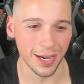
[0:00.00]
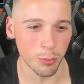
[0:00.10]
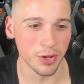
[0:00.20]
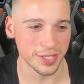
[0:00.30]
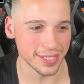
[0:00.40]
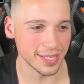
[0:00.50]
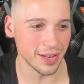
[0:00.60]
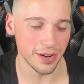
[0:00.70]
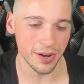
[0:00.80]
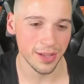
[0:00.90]
He was
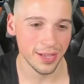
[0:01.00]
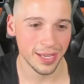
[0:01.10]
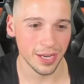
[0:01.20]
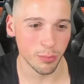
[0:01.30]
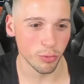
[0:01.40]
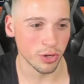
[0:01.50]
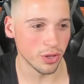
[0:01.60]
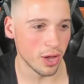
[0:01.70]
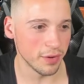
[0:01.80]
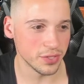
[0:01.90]
extended in real
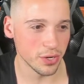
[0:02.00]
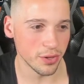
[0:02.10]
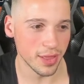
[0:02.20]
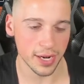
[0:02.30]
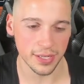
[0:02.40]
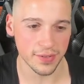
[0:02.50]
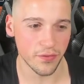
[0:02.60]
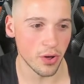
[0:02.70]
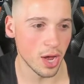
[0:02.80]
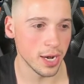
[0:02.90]
life, so that is
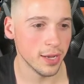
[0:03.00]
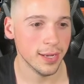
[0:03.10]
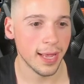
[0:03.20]
fine.